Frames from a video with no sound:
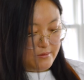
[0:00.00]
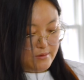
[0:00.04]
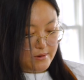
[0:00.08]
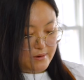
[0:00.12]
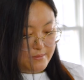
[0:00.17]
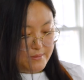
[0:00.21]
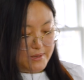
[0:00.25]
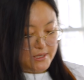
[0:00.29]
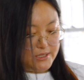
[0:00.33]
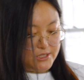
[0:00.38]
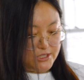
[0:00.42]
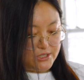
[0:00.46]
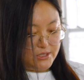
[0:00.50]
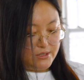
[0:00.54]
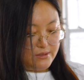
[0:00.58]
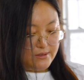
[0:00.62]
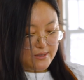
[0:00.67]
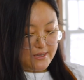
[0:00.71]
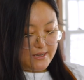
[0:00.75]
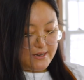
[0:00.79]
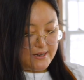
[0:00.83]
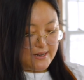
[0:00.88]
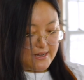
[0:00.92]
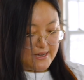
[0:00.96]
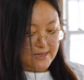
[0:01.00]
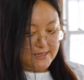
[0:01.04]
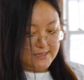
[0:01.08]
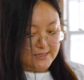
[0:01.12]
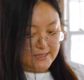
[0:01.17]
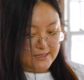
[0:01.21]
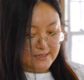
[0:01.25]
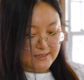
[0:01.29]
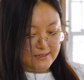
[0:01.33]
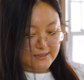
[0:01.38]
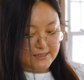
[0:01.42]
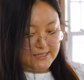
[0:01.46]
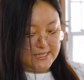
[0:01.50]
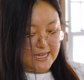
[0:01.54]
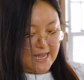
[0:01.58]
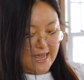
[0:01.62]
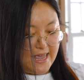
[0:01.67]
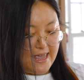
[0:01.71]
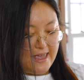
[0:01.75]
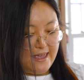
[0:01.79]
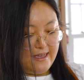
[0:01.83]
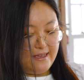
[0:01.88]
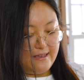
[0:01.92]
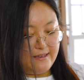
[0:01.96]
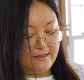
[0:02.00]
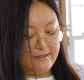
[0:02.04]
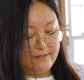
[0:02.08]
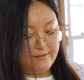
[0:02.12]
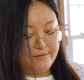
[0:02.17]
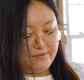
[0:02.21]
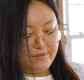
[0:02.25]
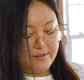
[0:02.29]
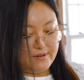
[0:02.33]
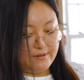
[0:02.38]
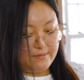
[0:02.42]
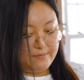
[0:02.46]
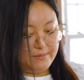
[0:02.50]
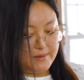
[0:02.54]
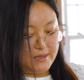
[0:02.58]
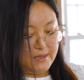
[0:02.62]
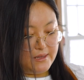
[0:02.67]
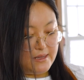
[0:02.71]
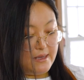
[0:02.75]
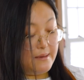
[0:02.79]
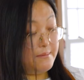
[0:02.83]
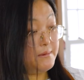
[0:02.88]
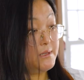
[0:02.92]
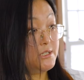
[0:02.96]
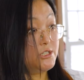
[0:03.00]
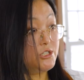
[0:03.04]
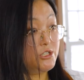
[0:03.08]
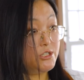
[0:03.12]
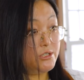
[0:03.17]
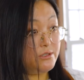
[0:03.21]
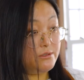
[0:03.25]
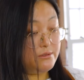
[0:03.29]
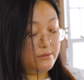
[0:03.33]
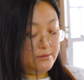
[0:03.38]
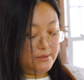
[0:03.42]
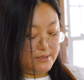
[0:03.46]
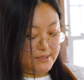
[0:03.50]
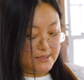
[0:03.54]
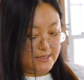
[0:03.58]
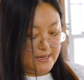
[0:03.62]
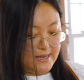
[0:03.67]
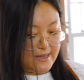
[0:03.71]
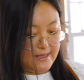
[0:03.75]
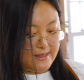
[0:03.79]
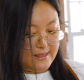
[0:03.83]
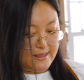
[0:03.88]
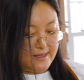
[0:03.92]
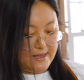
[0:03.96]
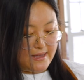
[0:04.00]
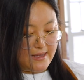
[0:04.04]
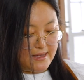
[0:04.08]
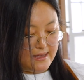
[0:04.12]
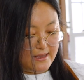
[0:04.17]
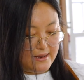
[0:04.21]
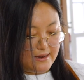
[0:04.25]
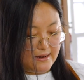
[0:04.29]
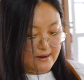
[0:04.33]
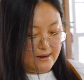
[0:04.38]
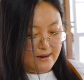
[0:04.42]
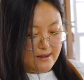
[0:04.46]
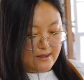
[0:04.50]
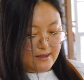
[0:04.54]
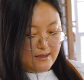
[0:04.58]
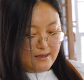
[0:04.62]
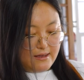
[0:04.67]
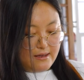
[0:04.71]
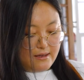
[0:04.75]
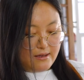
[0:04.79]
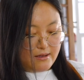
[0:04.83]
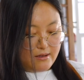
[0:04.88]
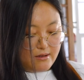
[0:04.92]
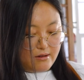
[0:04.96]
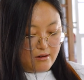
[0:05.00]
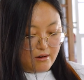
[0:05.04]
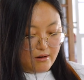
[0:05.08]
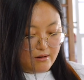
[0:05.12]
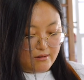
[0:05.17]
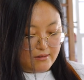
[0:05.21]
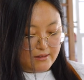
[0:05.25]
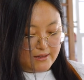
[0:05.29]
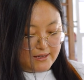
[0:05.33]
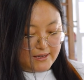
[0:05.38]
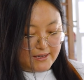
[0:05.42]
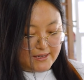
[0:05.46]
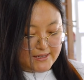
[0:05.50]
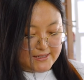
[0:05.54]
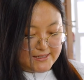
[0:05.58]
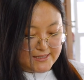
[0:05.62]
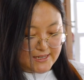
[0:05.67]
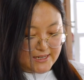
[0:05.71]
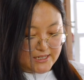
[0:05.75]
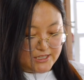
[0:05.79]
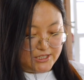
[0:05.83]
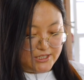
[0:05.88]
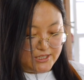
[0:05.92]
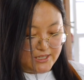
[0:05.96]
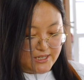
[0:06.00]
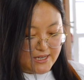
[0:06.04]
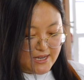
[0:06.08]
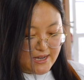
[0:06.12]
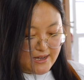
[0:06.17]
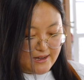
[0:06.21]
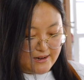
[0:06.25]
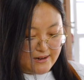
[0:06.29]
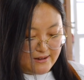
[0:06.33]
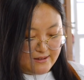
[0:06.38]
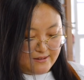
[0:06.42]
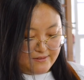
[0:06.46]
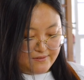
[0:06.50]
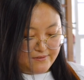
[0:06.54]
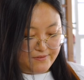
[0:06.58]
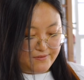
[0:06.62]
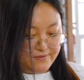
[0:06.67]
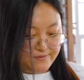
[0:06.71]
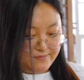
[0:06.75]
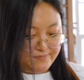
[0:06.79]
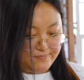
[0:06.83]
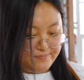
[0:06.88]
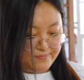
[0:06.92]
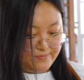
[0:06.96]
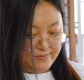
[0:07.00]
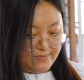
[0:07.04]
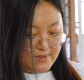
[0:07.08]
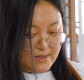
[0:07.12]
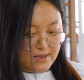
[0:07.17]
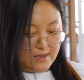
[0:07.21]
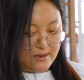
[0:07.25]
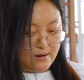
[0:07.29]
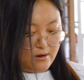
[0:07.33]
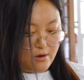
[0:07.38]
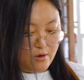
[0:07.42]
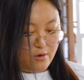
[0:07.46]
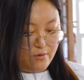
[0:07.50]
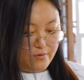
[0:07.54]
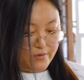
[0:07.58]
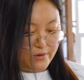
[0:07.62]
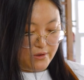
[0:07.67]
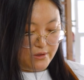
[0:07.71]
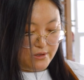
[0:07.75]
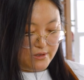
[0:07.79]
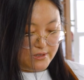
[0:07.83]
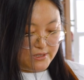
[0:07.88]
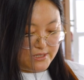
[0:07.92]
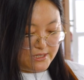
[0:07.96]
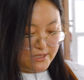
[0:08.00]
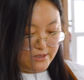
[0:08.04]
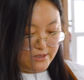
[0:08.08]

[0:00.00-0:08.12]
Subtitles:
wanna make sure that it has a little tang from the lemon juice. And then garlic is actually kind of an overlooked